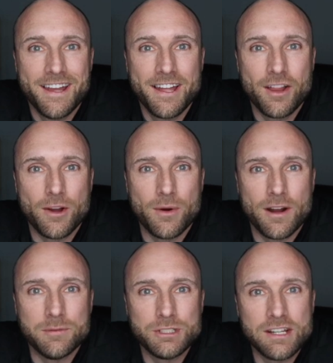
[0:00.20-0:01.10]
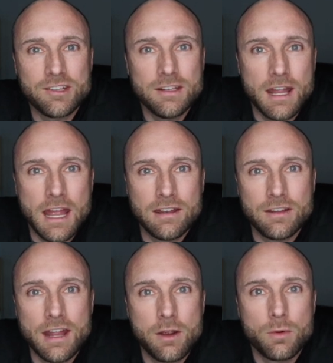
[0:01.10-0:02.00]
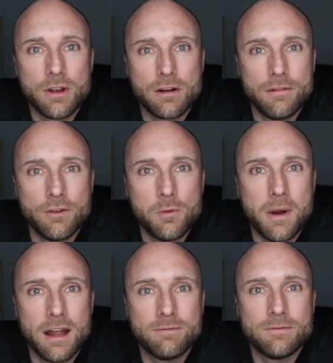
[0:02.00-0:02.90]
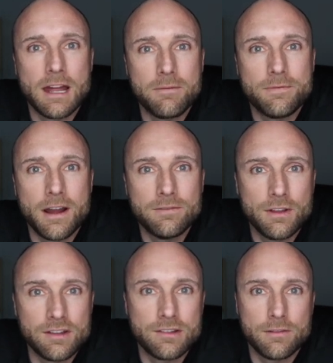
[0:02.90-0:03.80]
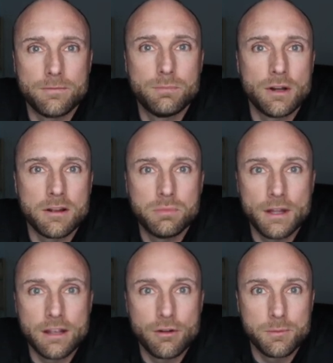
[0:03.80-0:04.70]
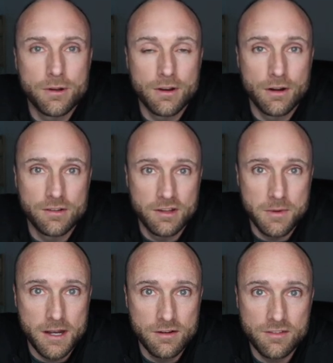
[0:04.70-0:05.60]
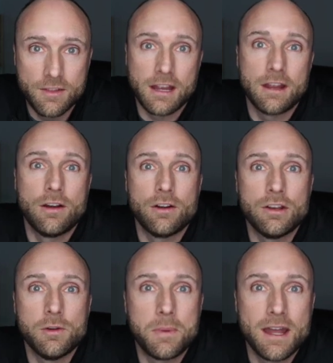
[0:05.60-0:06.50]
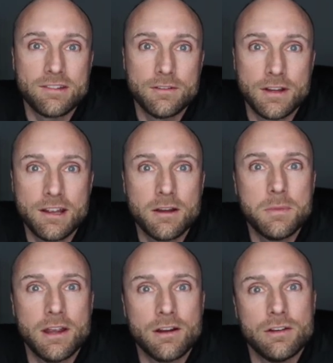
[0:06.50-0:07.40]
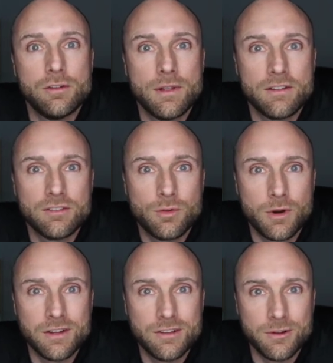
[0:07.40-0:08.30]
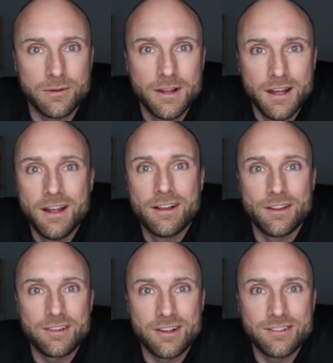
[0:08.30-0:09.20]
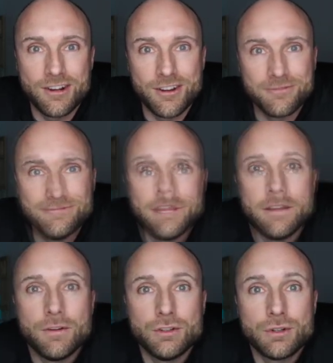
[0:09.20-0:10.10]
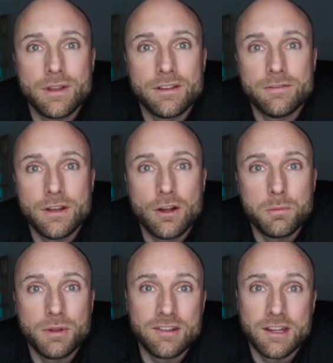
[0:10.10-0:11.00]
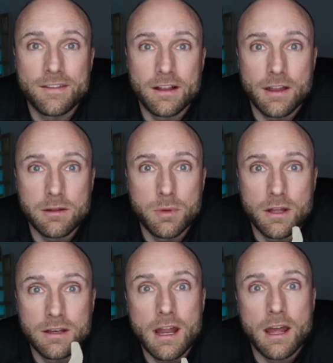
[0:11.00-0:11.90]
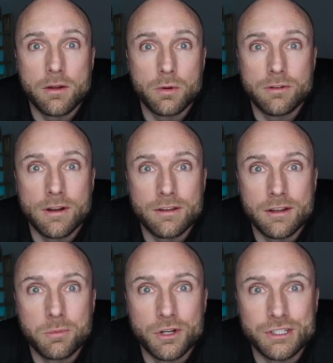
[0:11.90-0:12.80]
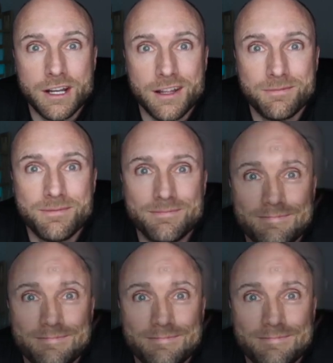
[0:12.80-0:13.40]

Hello, I'm Jason, and today we're going to review my top five list of plug-and-play cryptocurrency miners that can earn you passive income here in 2022. Let's get started. If you enjoy this video, please hit that like button. I would greatly appreciate it.